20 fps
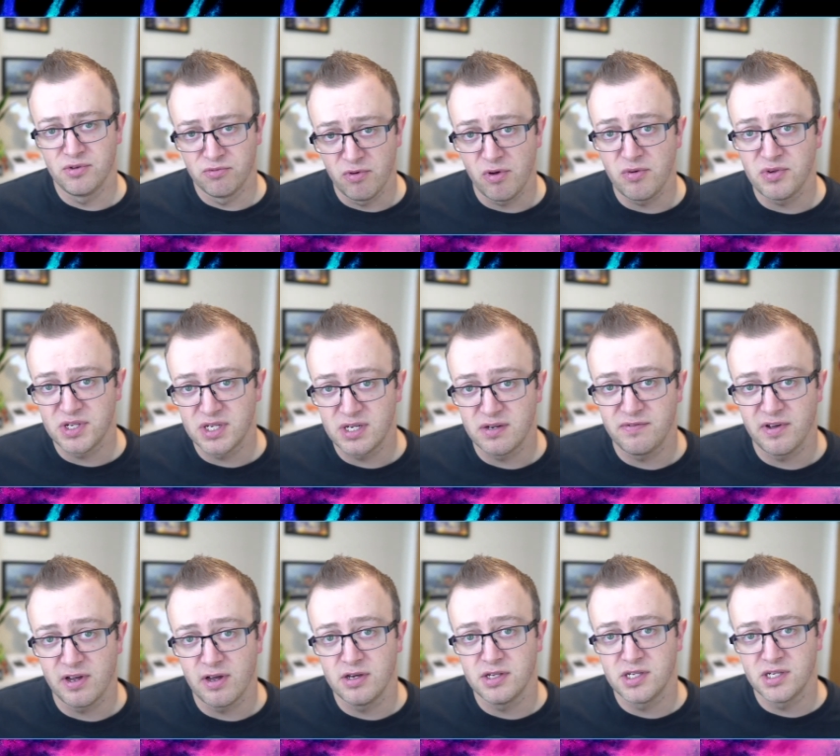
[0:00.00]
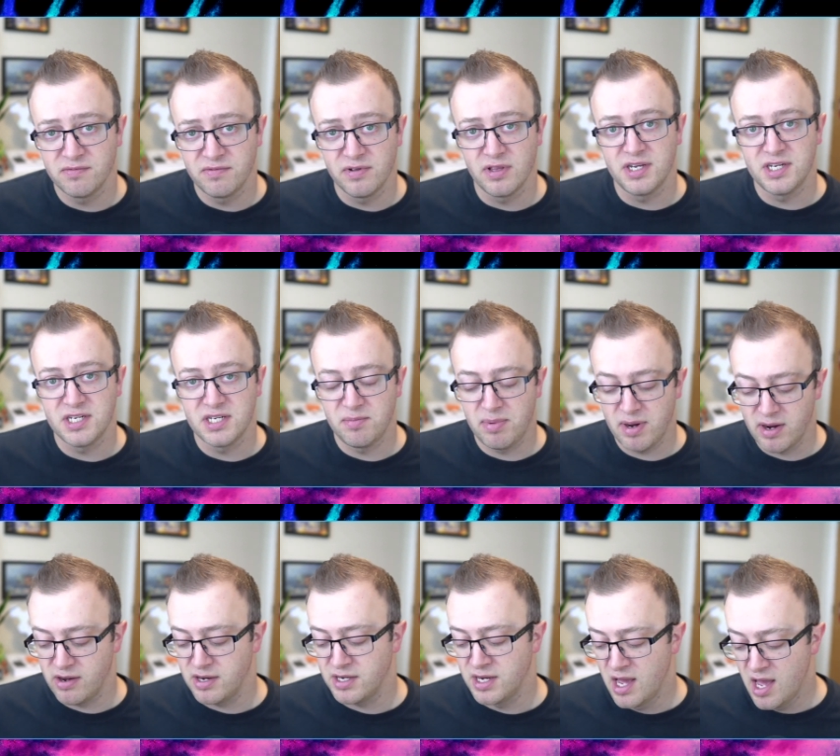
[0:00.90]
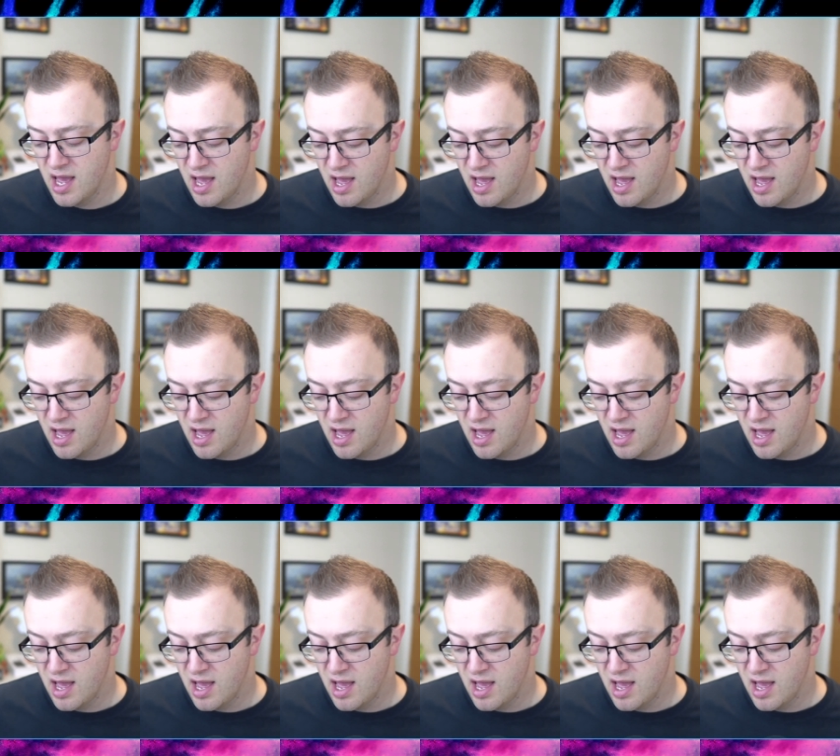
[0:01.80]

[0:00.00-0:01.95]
the root certificates validity period.